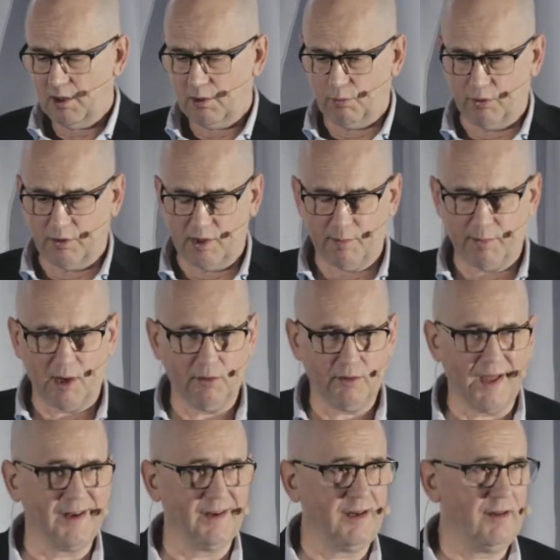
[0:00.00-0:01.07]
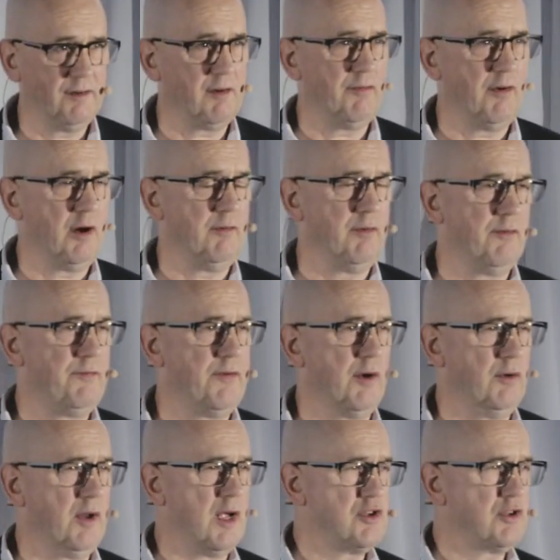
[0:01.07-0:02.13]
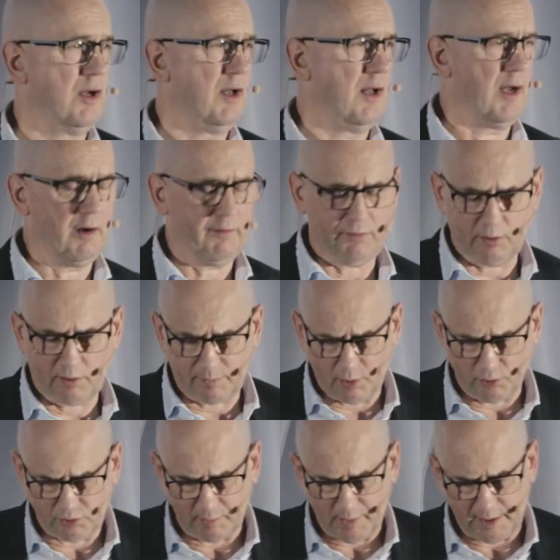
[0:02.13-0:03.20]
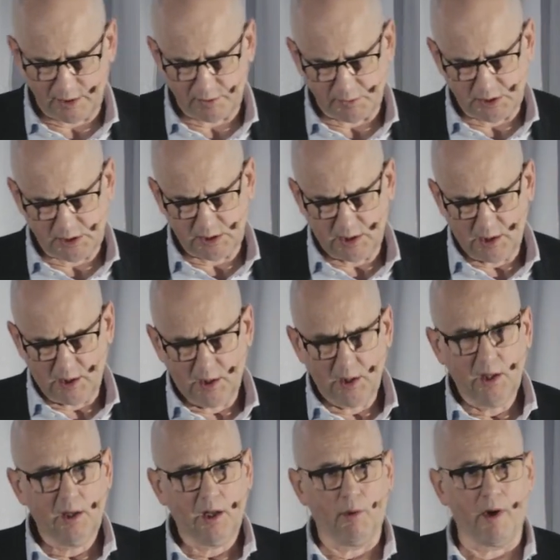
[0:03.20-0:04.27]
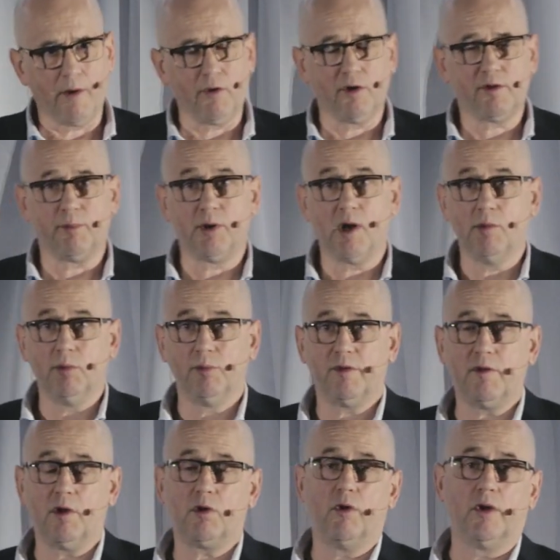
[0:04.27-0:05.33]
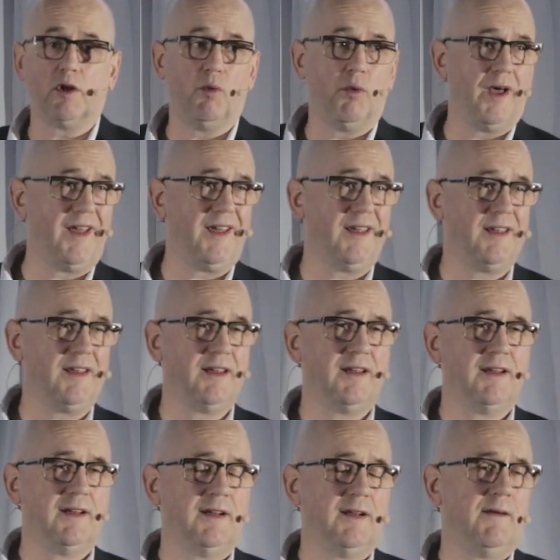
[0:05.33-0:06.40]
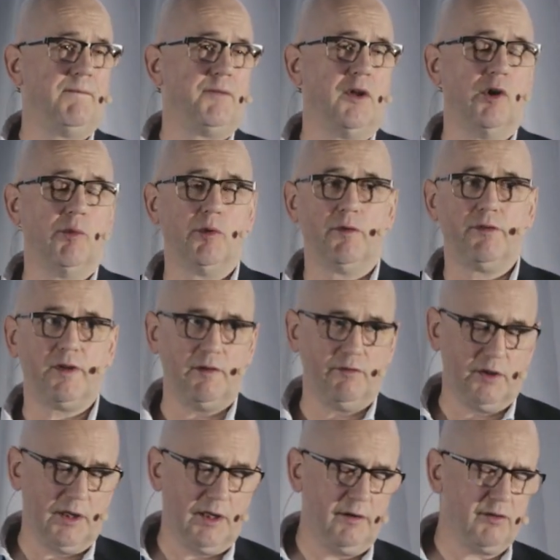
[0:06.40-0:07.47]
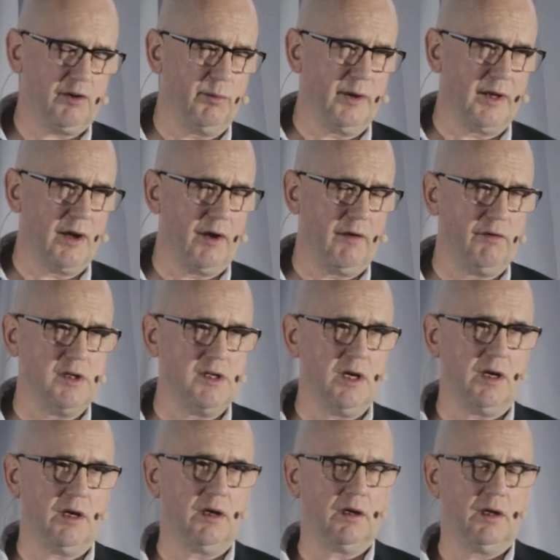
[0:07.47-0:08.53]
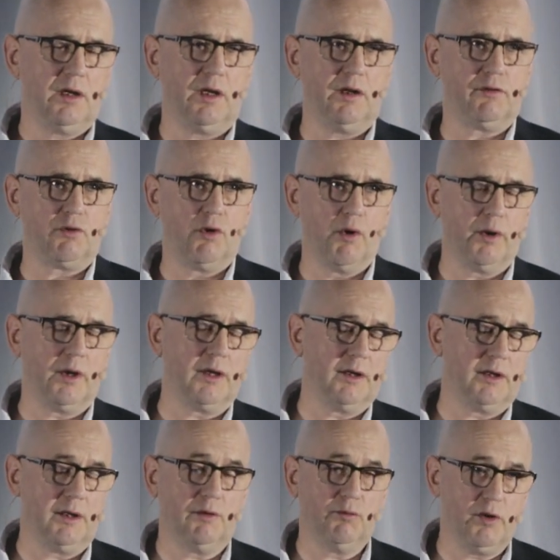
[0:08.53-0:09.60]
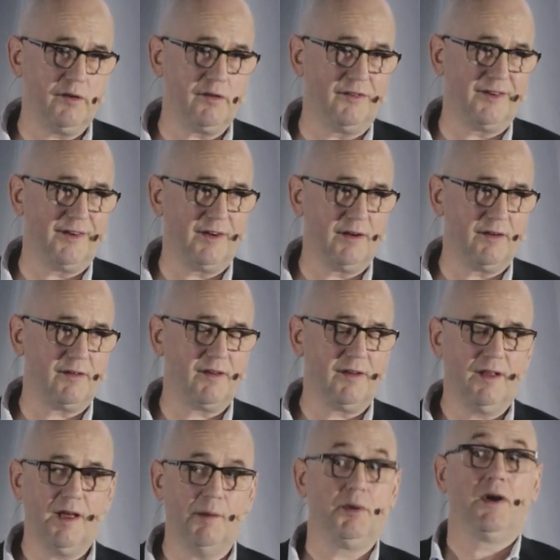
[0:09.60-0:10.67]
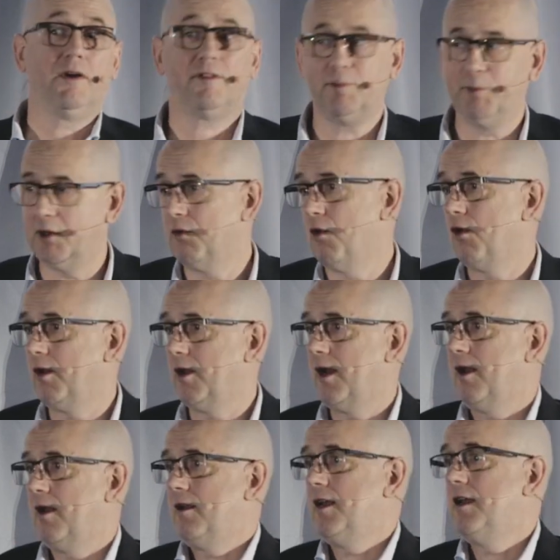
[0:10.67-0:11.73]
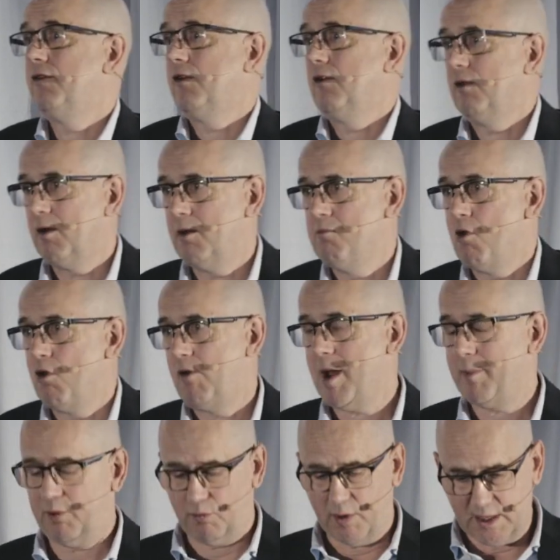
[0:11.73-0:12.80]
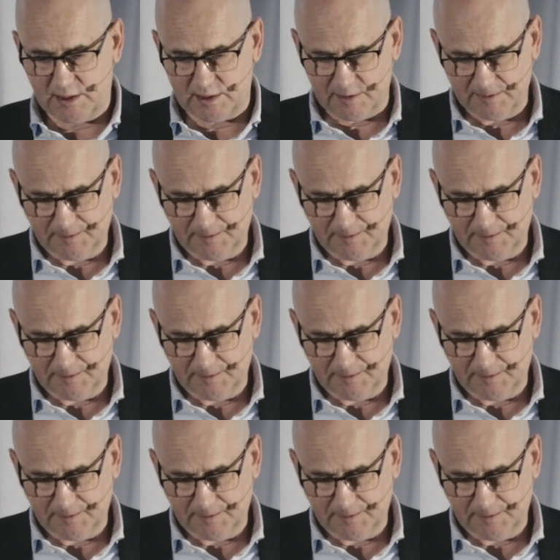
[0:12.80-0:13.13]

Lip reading: worry about, and it is a very foundational layer for exposure management. However, it's a problem that's not going away. The number of CVEs coming out every year is growing, and in recent years appears to be growing at even a more rapid rate.